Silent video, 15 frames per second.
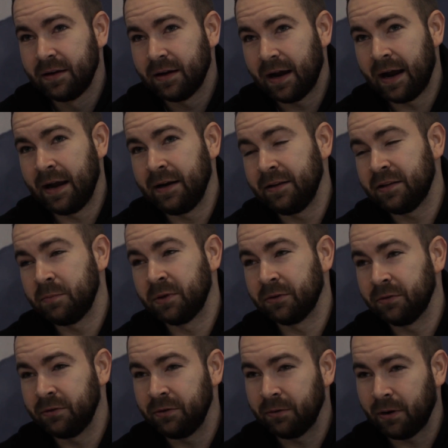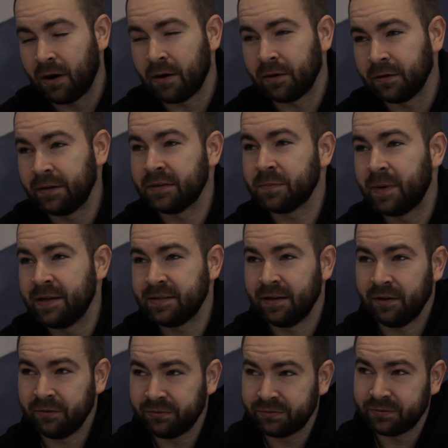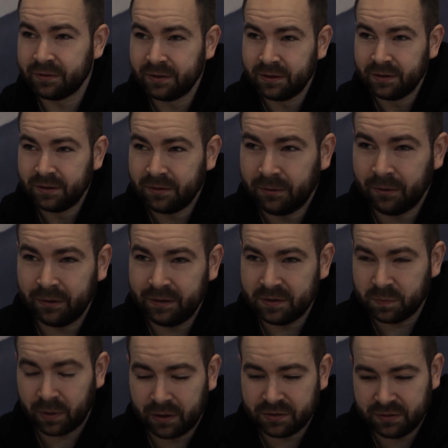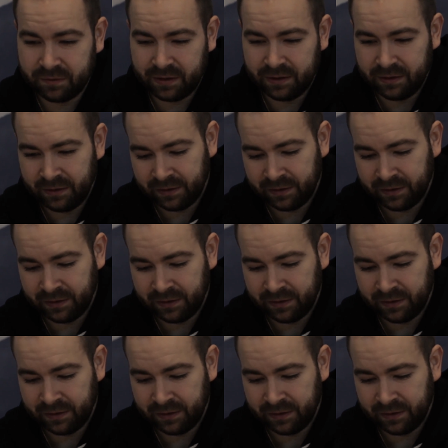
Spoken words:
I need to be able to do all of this myself, or at least parts of it,